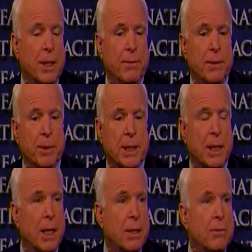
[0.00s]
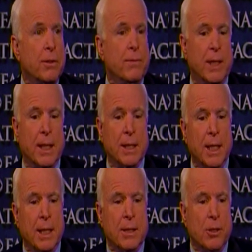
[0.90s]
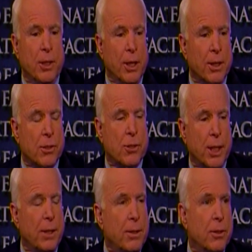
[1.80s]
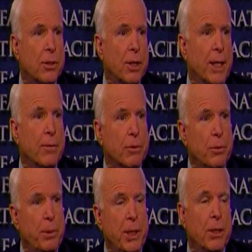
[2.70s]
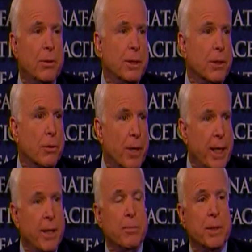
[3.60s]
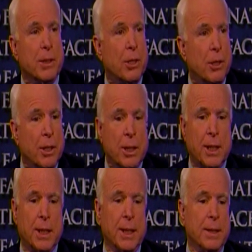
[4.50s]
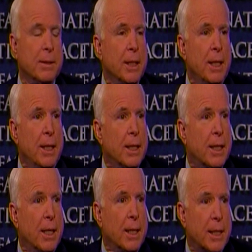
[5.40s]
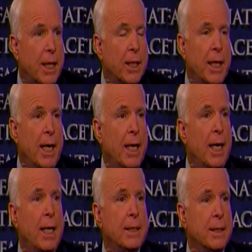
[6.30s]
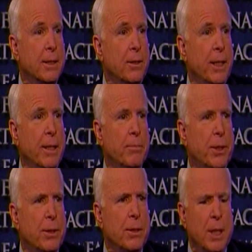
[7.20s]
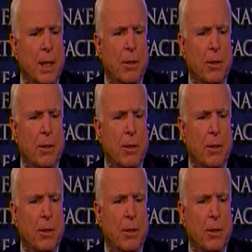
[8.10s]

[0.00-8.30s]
McDonnell. We've got young senators like Rubio and Graham and Kirk and Kelly Ayotte in New Hampshire.